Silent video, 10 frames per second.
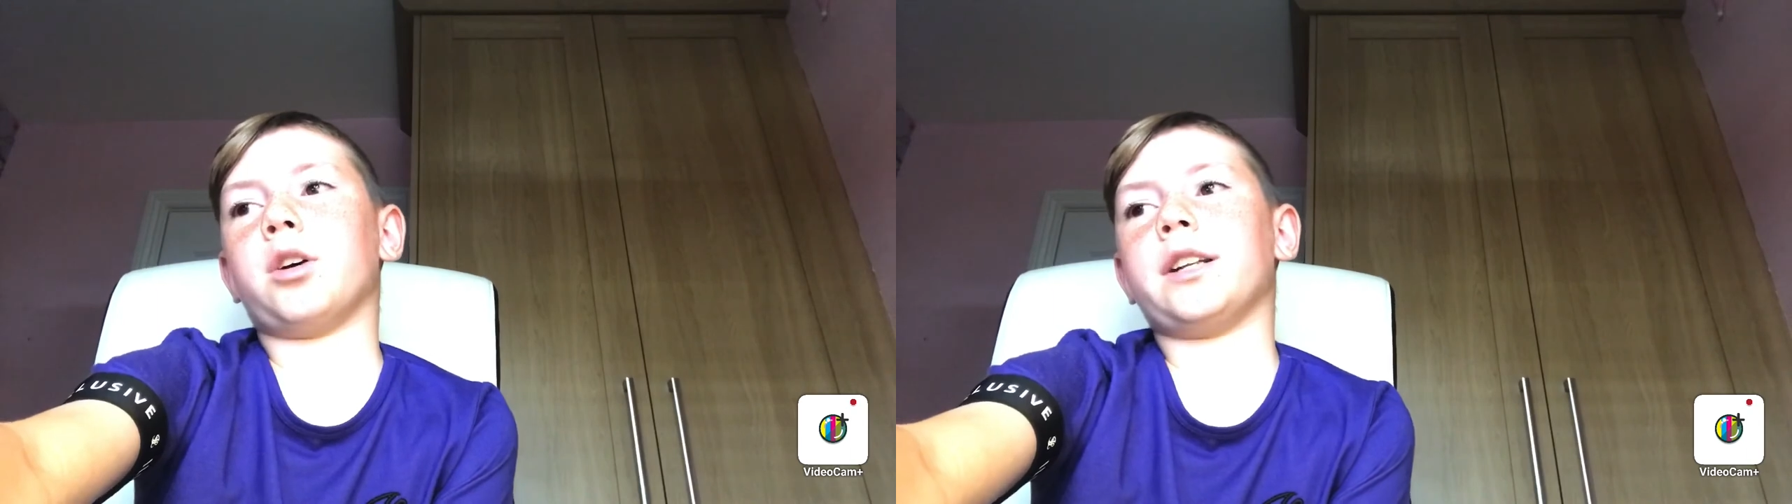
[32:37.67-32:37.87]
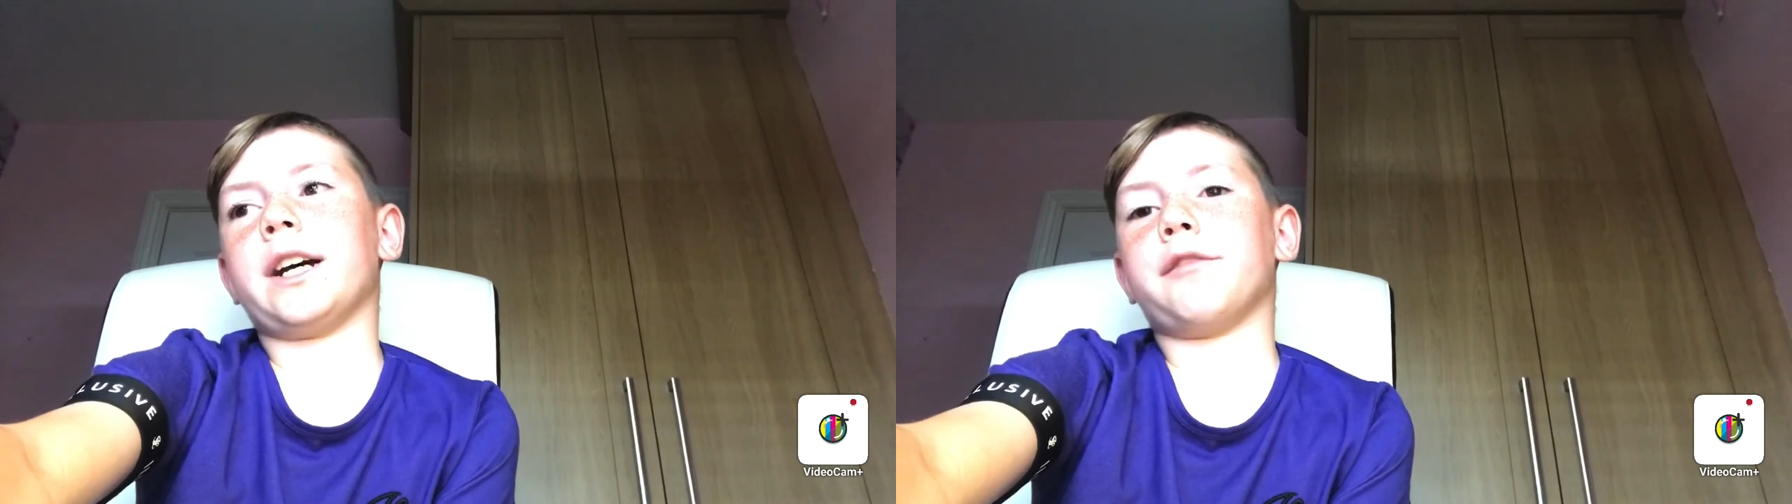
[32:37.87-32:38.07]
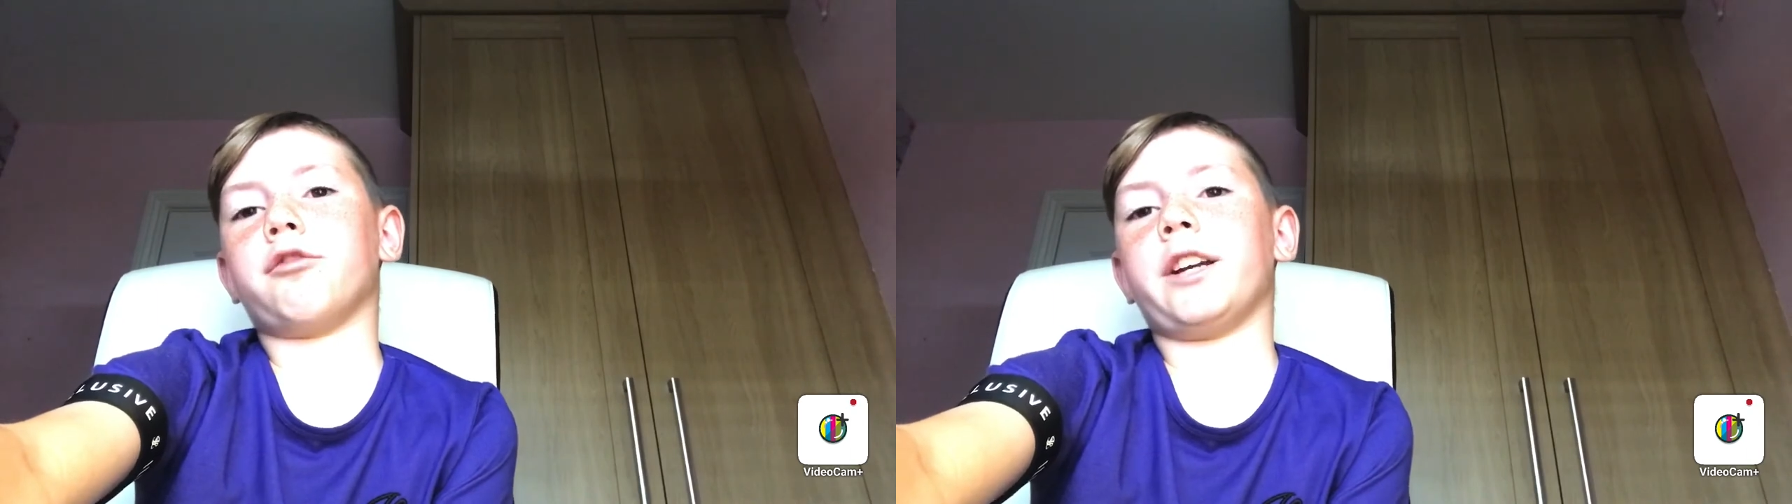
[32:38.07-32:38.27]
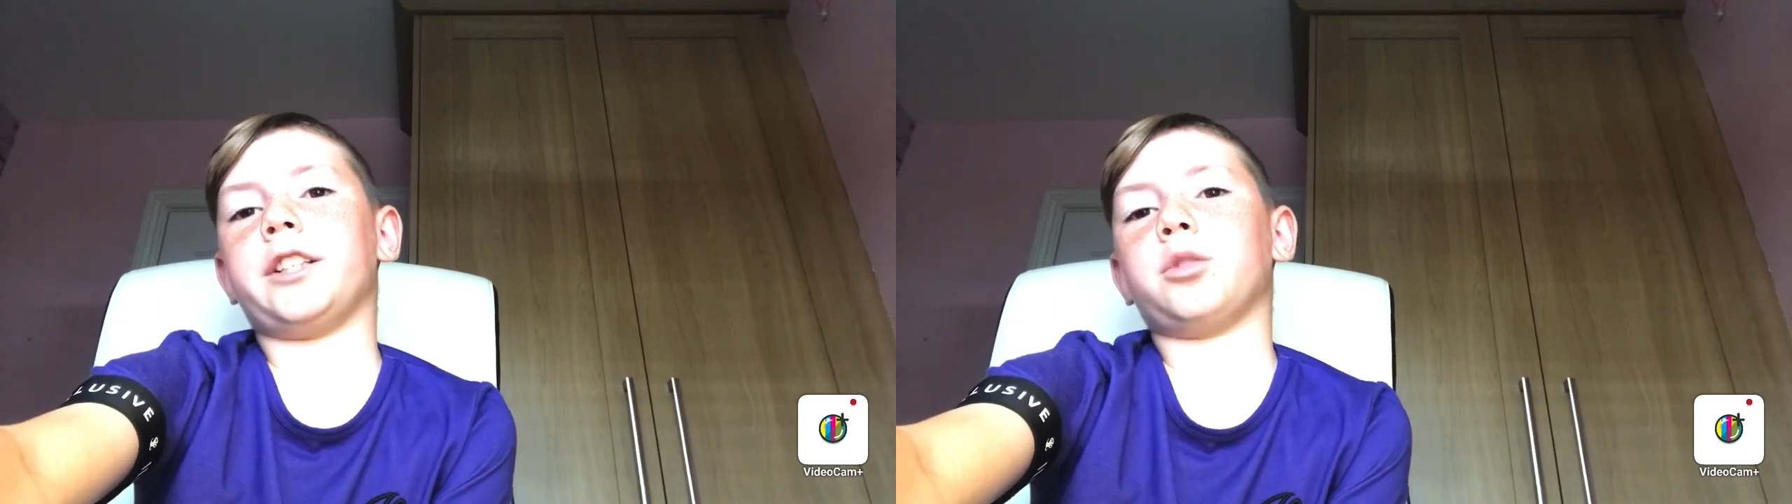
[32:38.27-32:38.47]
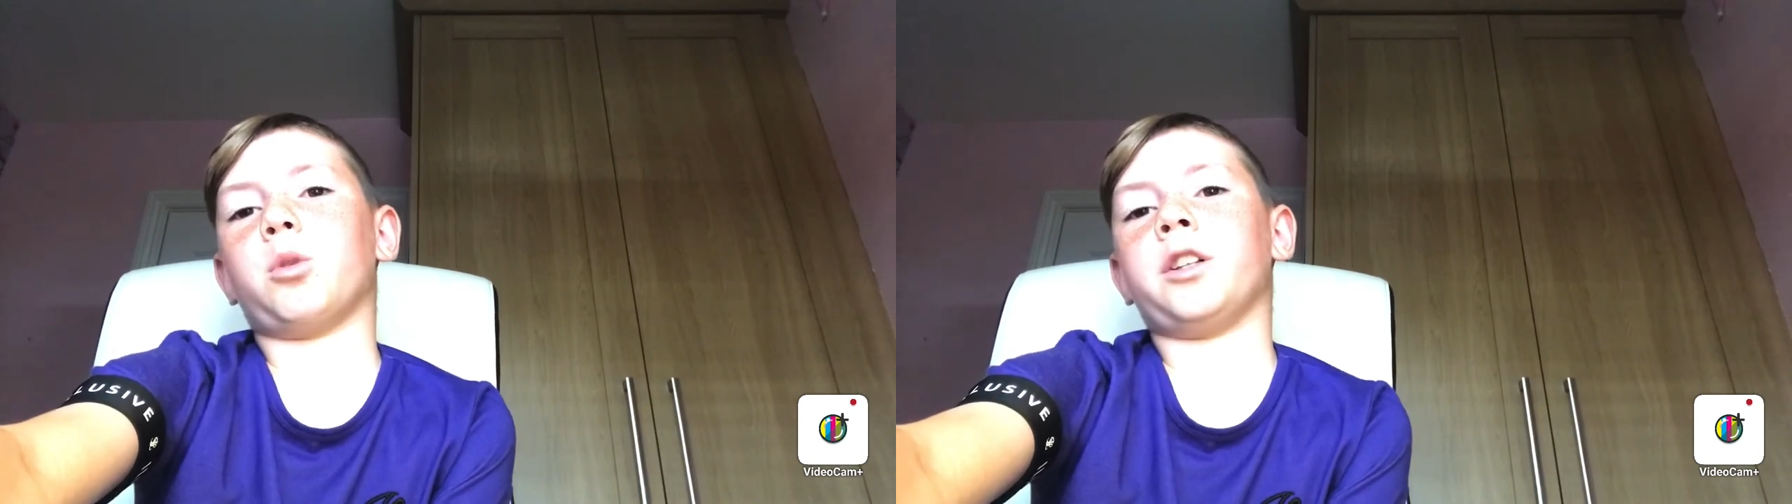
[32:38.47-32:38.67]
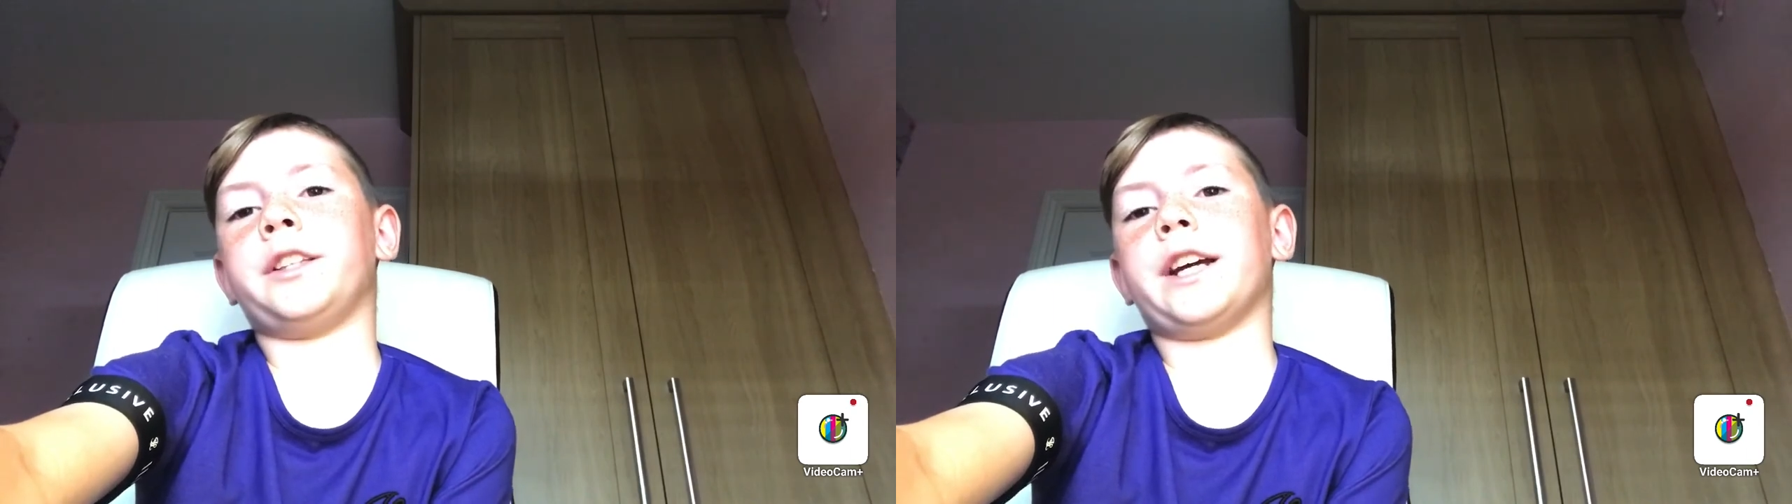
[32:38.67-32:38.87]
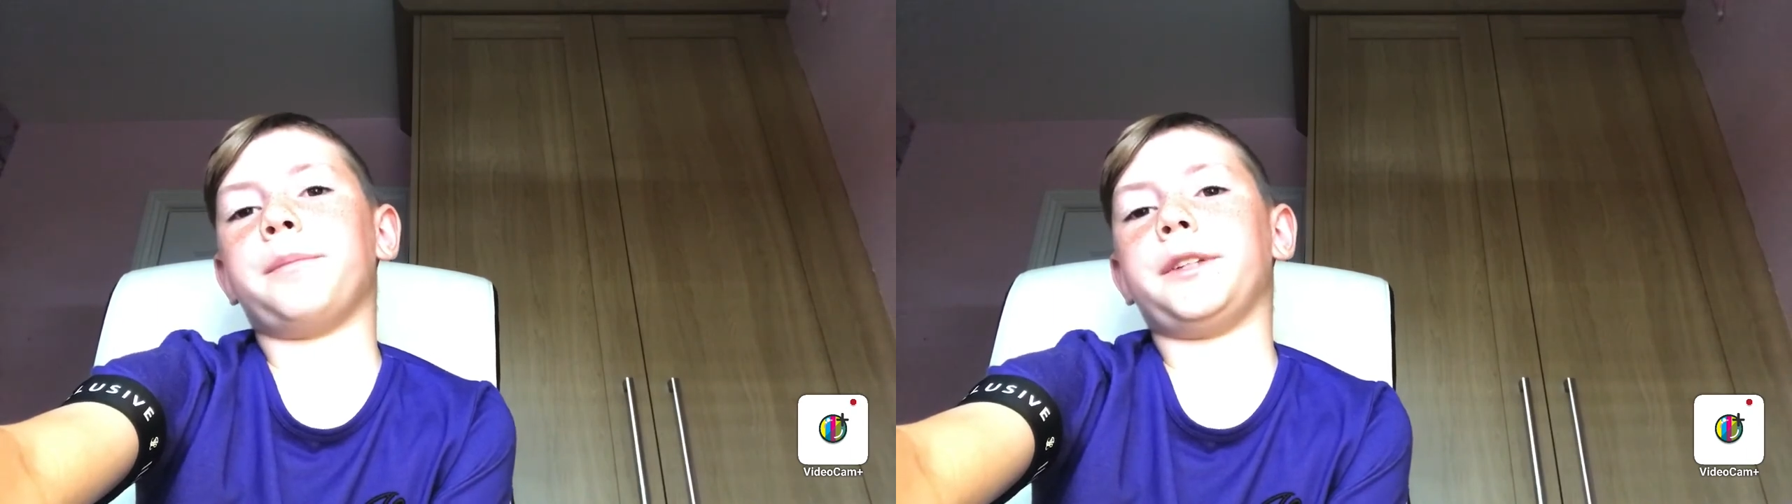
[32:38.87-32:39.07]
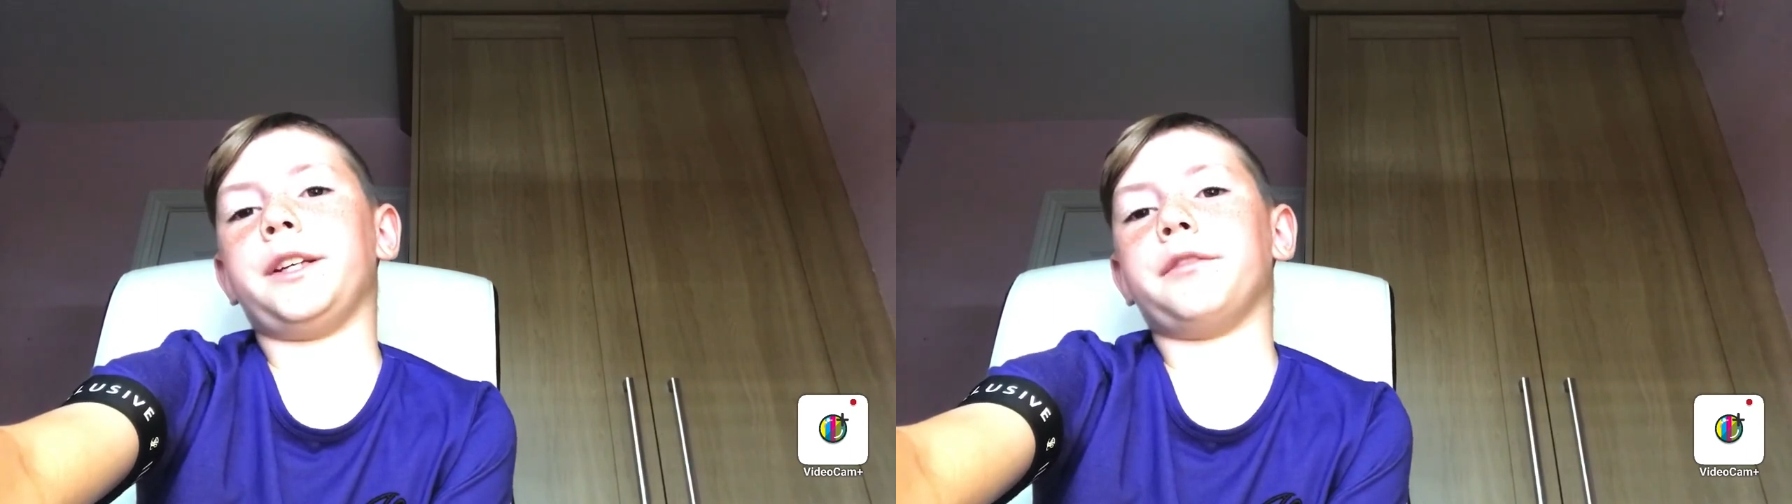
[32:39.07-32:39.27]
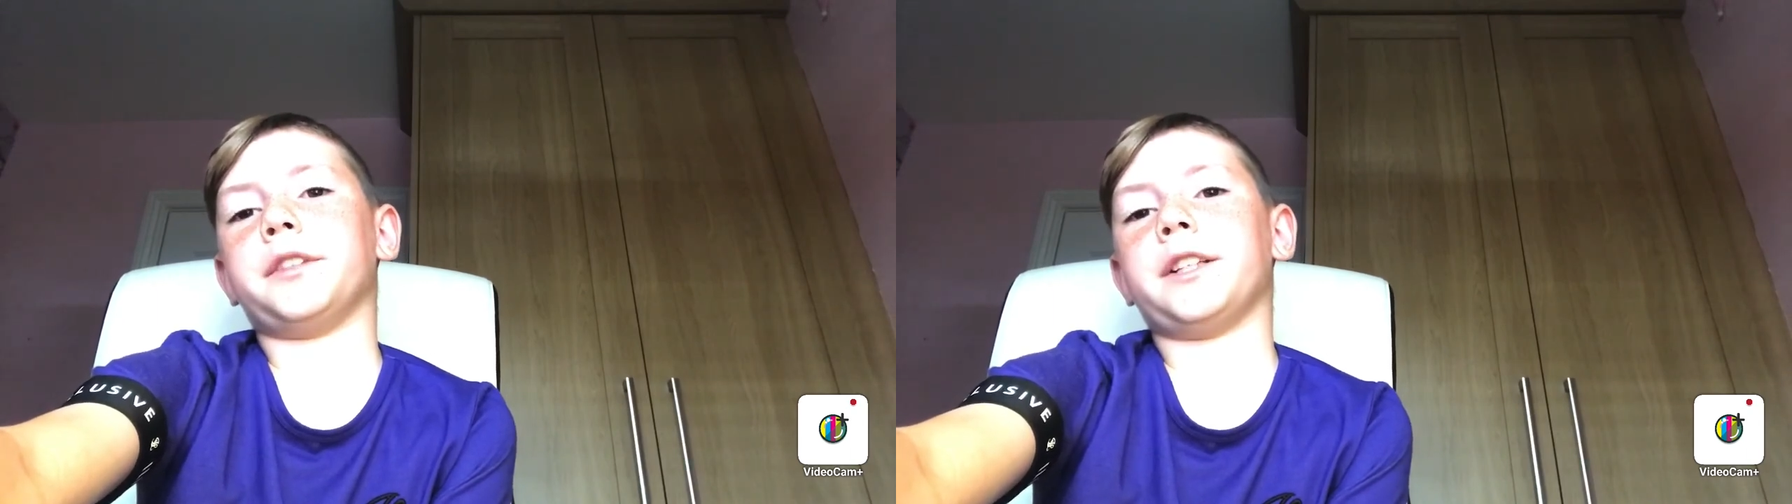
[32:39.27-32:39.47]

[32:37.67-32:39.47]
They have great squad depth even.